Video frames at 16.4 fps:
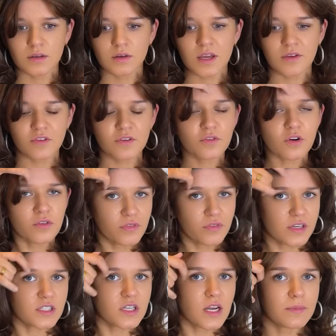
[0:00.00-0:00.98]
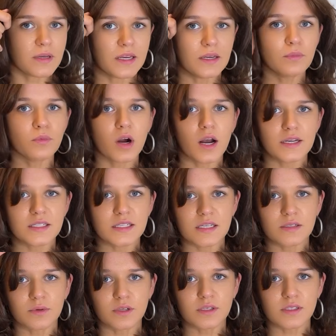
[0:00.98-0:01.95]
If you've got a fringe like me, what I did
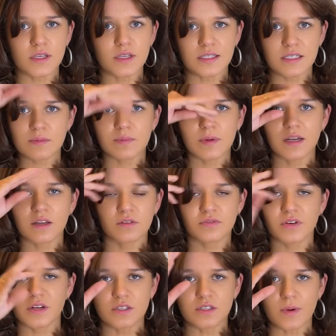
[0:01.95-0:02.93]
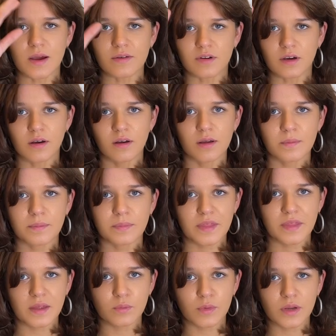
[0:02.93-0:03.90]
was I did my little fringe, whatever, but
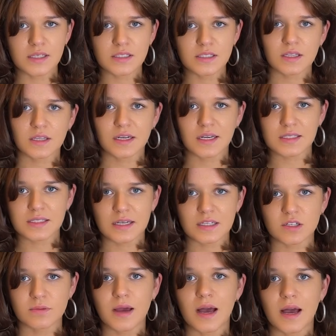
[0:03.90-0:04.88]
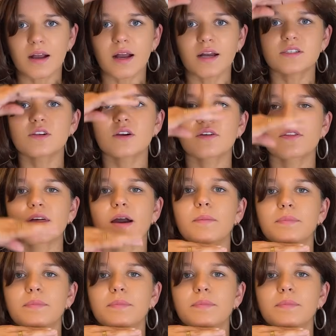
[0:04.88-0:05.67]
then when I took the next section back, I took that